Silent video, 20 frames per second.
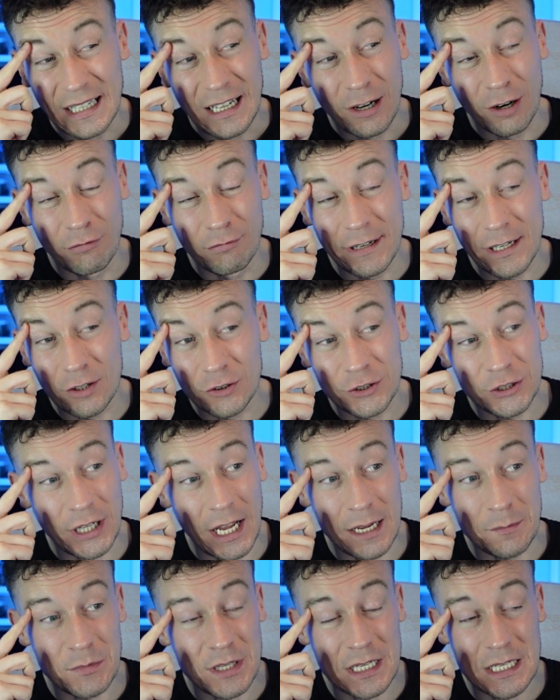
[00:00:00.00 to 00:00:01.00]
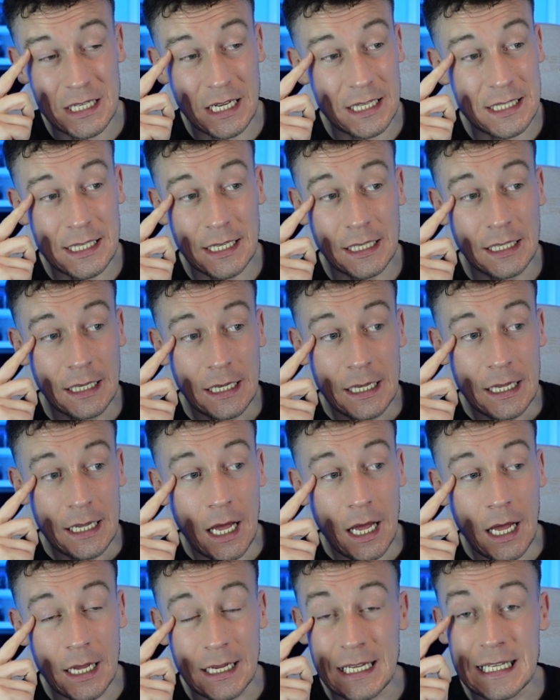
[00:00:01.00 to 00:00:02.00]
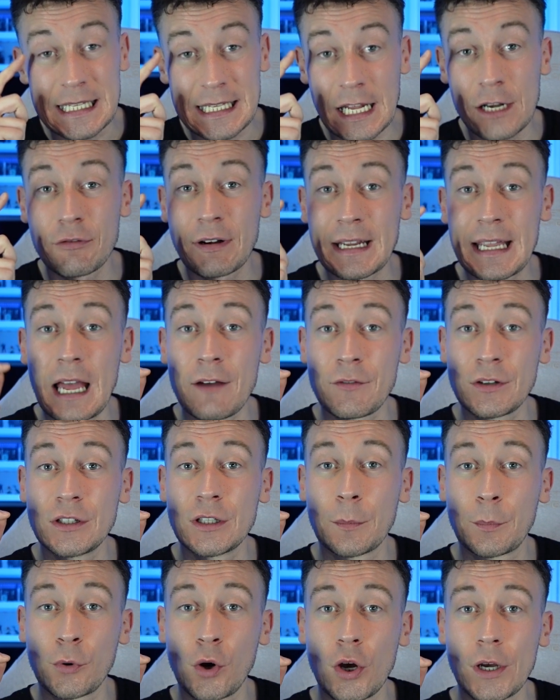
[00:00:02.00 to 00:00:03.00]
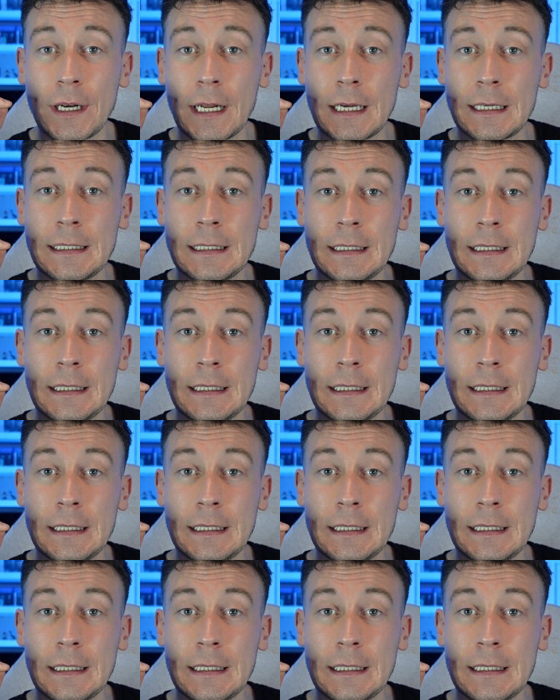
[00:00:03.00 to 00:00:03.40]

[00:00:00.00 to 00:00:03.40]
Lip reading: A real shame to City, considering Kevin De Bruyne